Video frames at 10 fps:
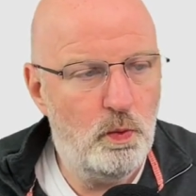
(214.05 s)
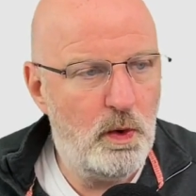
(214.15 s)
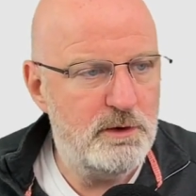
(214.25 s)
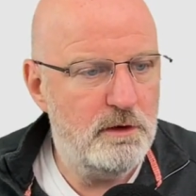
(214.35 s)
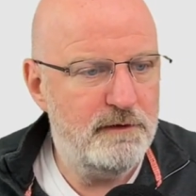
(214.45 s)

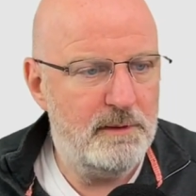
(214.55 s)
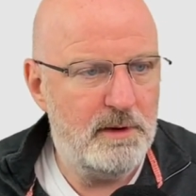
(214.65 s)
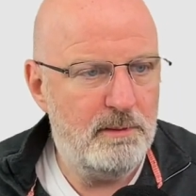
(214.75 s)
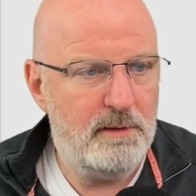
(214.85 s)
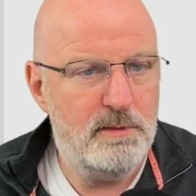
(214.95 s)
when your
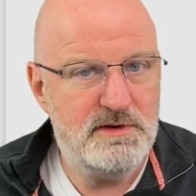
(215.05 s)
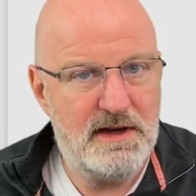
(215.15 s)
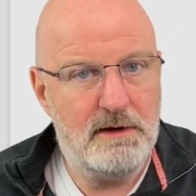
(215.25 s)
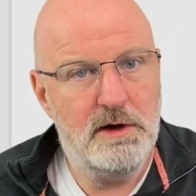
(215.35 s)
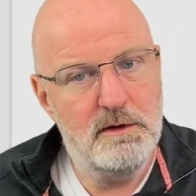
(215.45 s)
family members
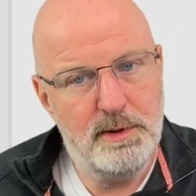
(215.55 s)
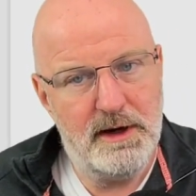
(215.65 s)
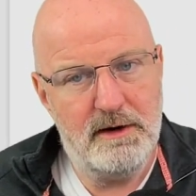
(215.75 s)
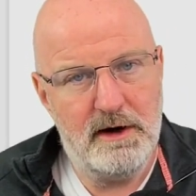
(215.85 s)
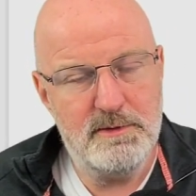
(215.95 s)
download
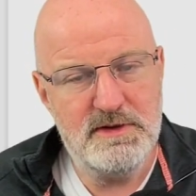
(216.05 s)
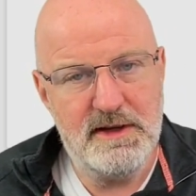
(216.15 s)
Power Apps,